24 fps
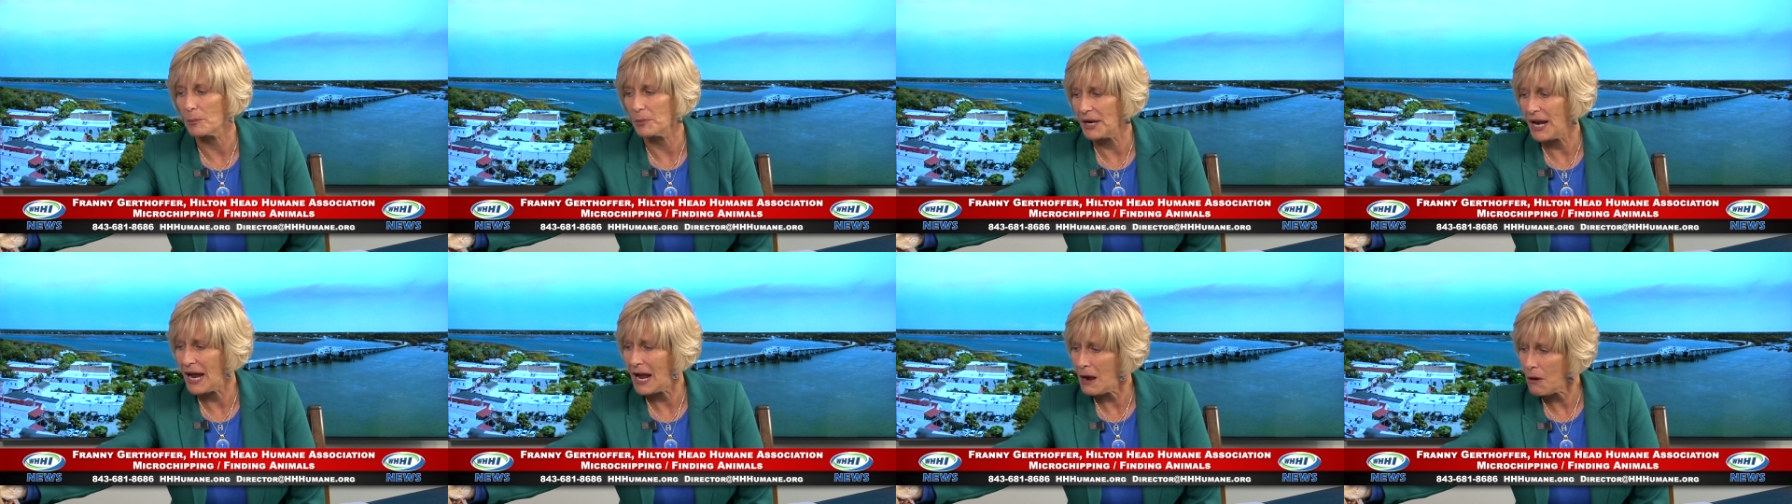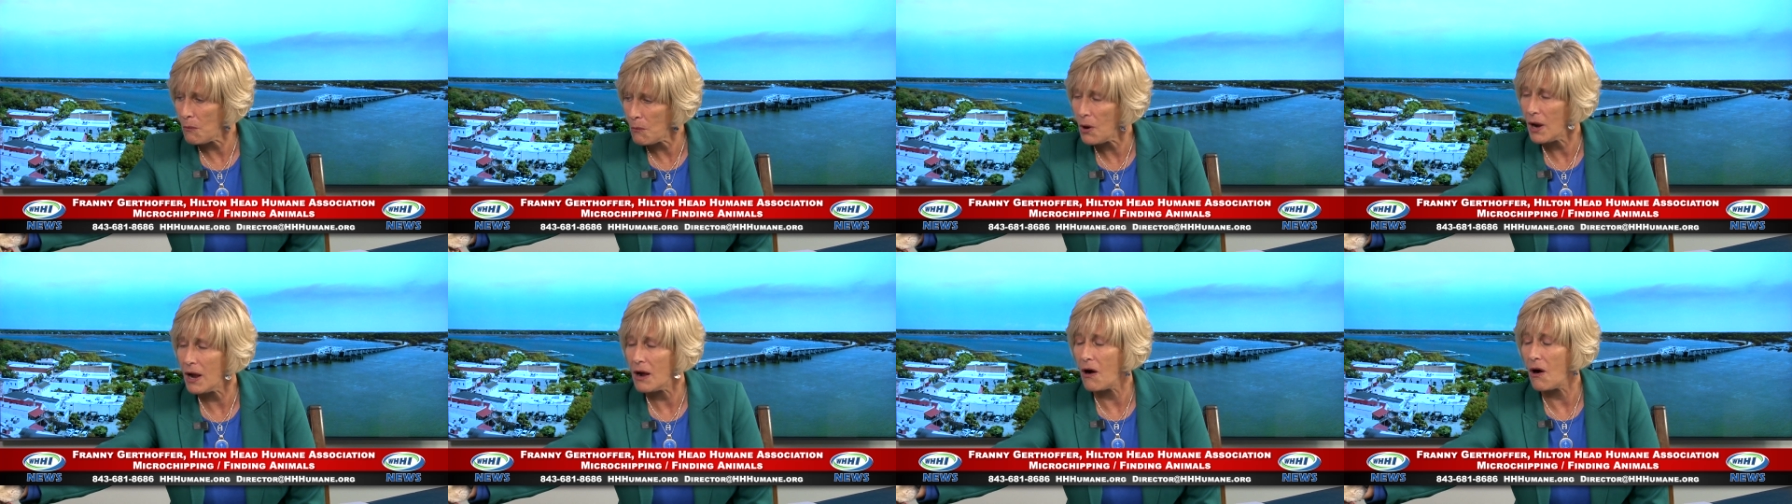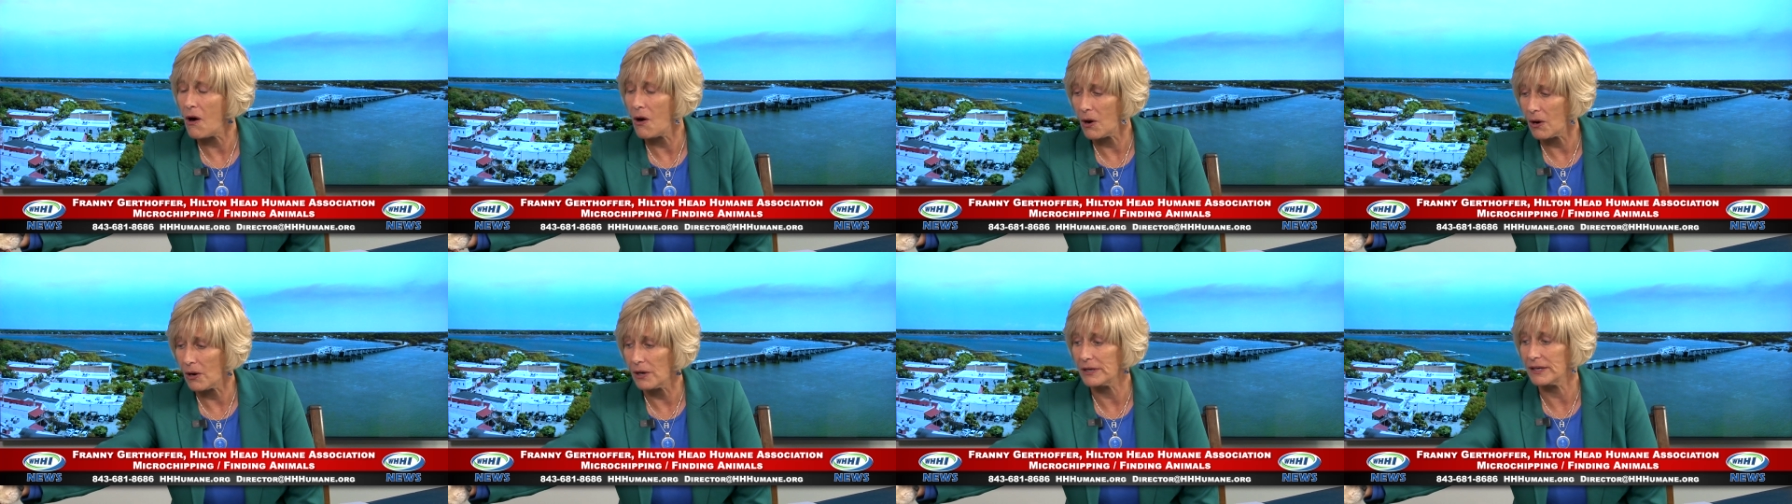but how
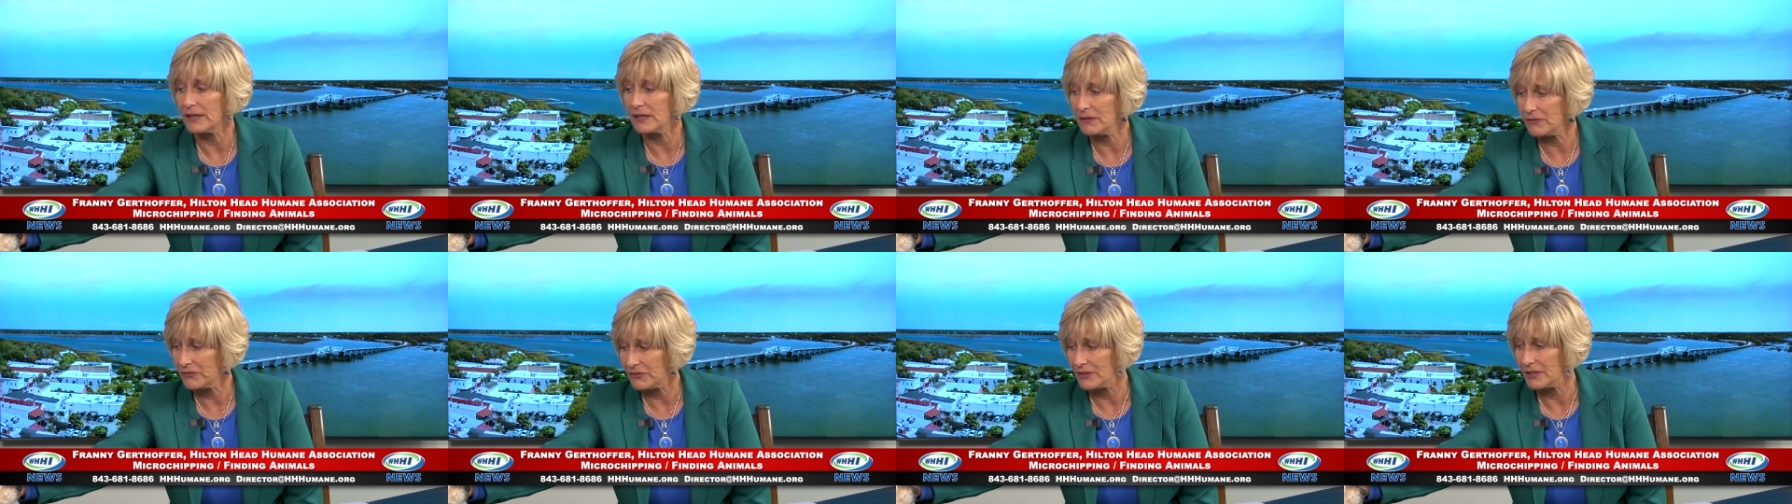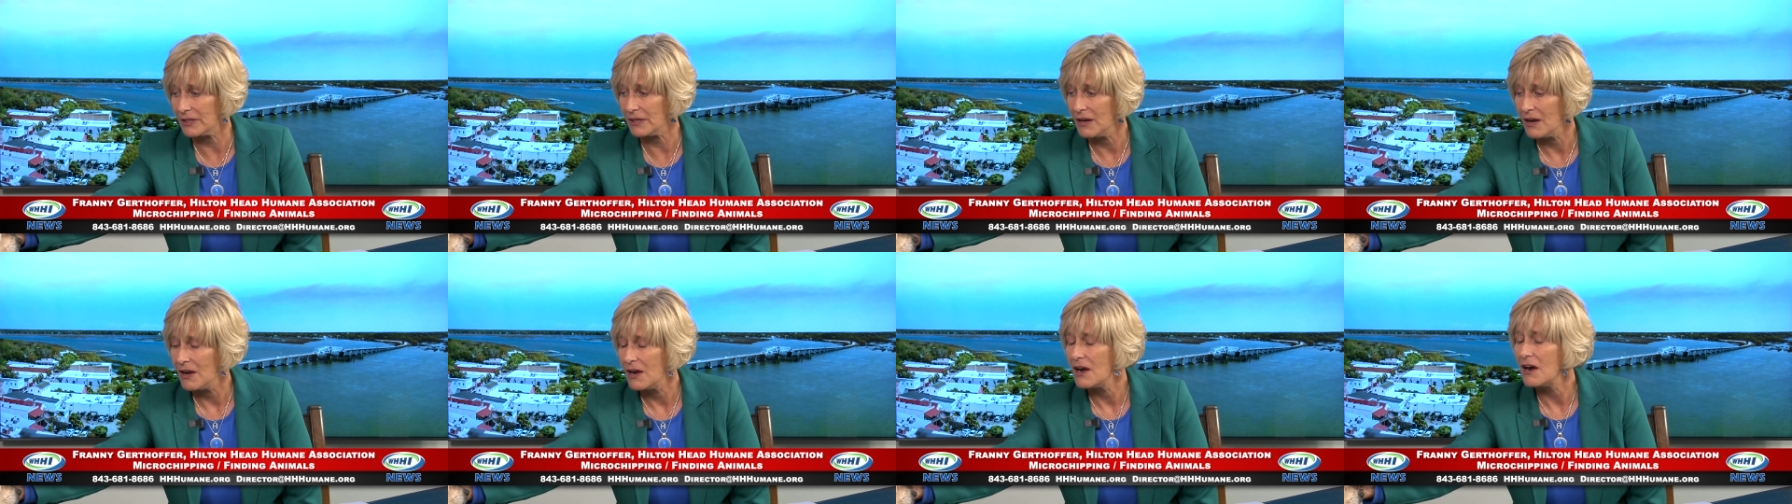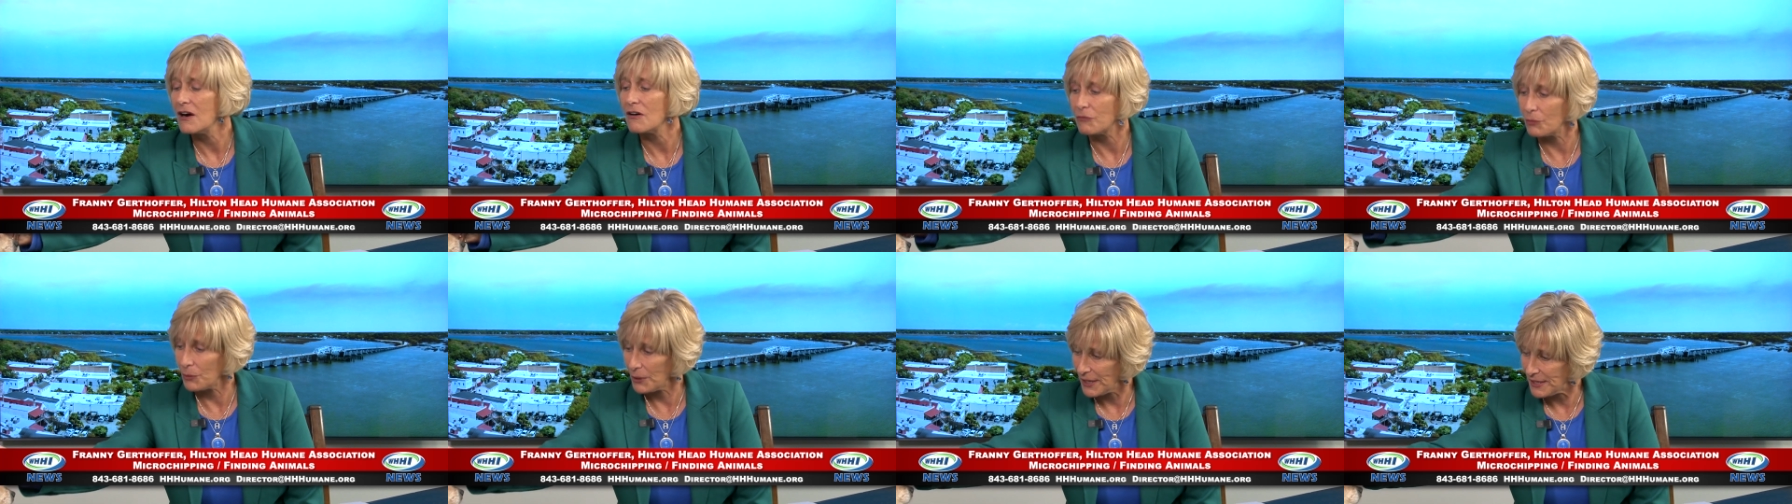hard is it
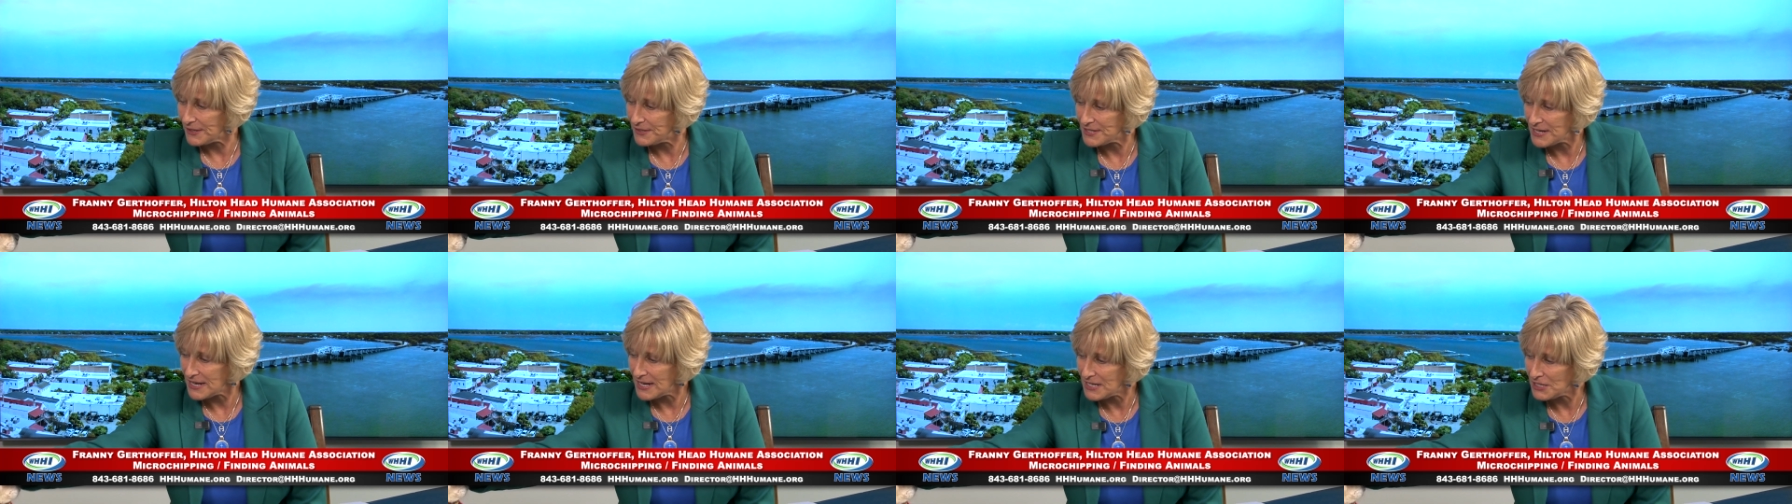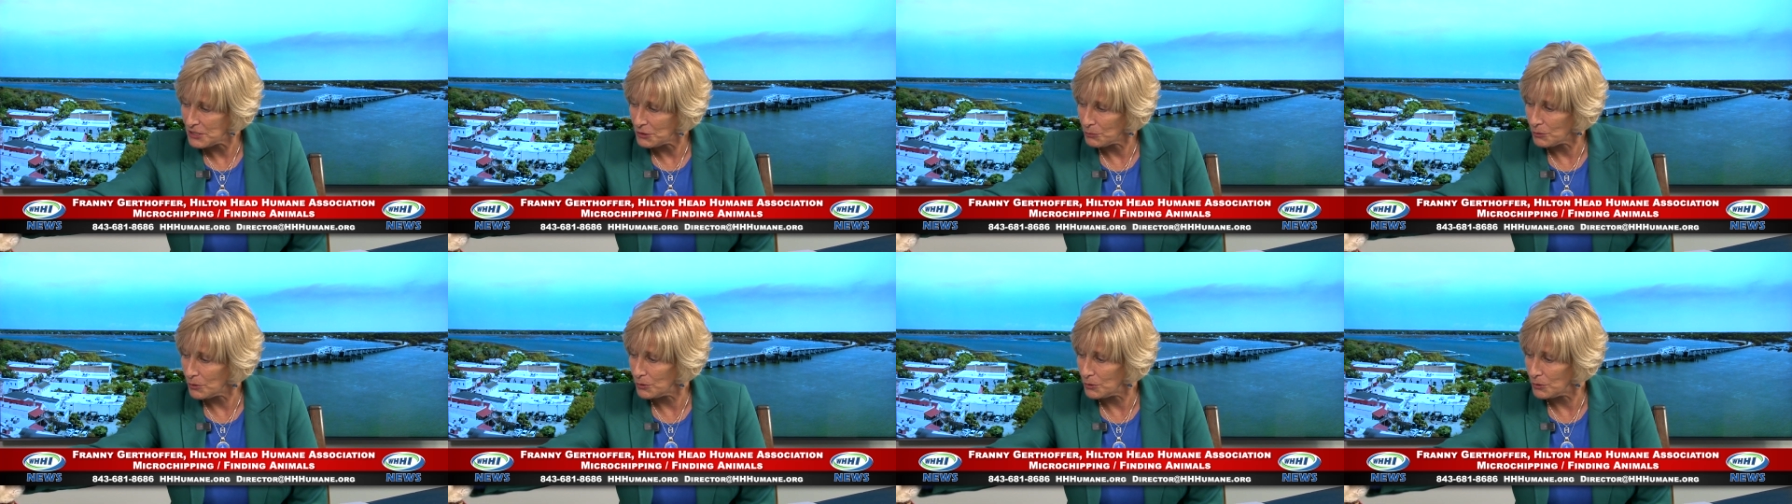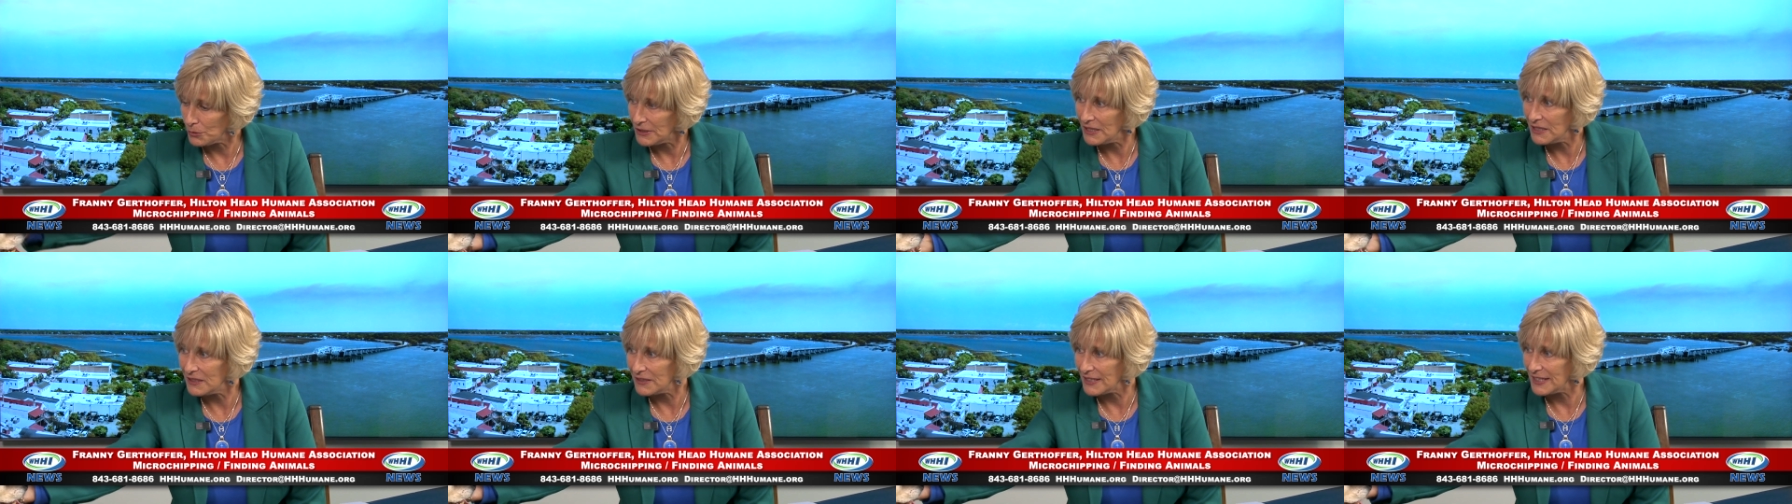for a
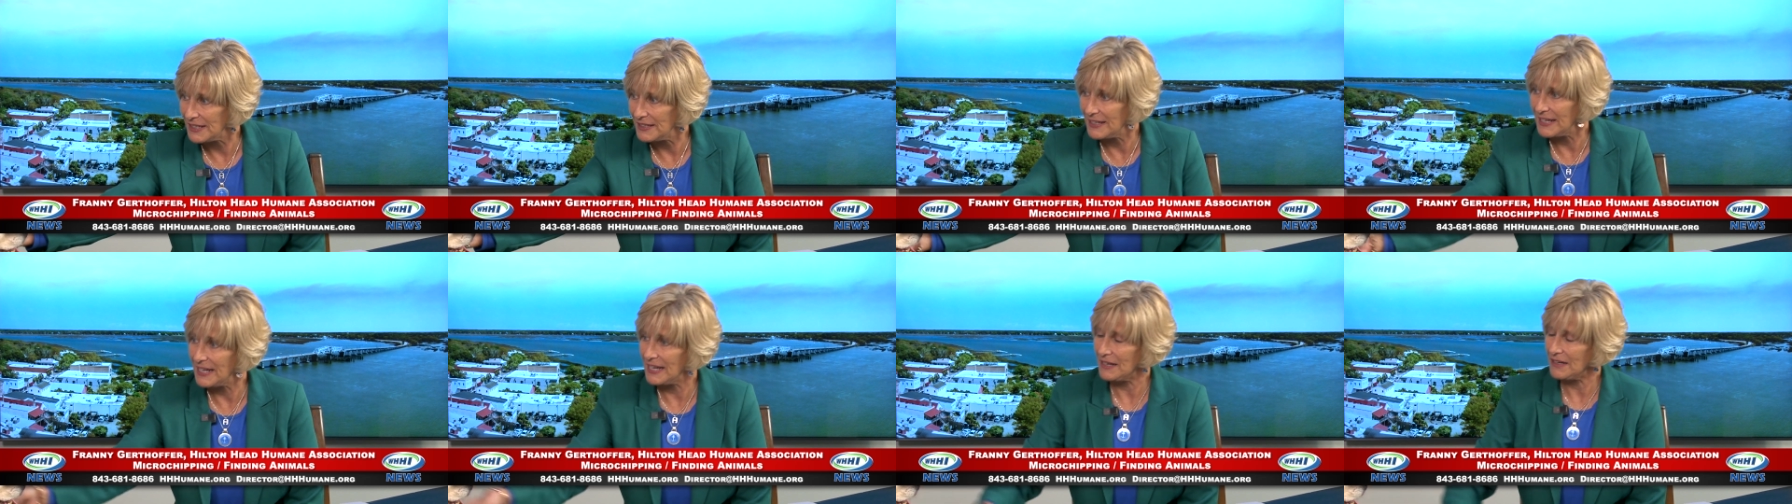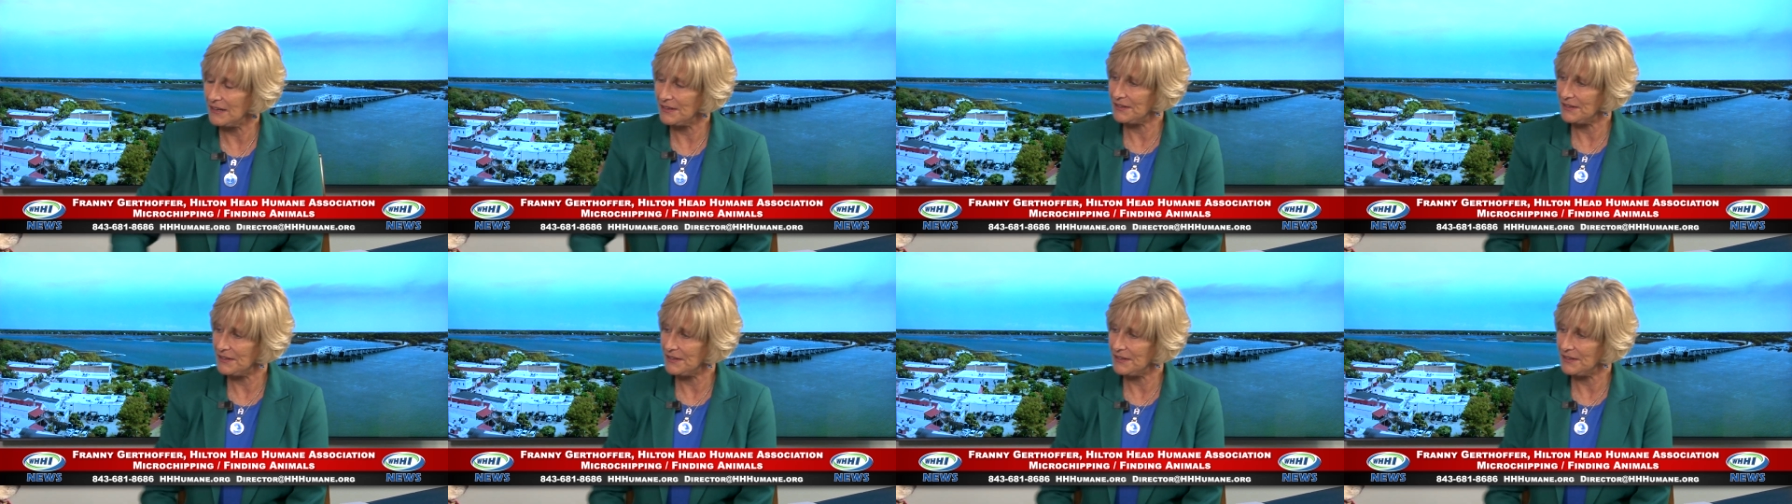10-year-old Lily to get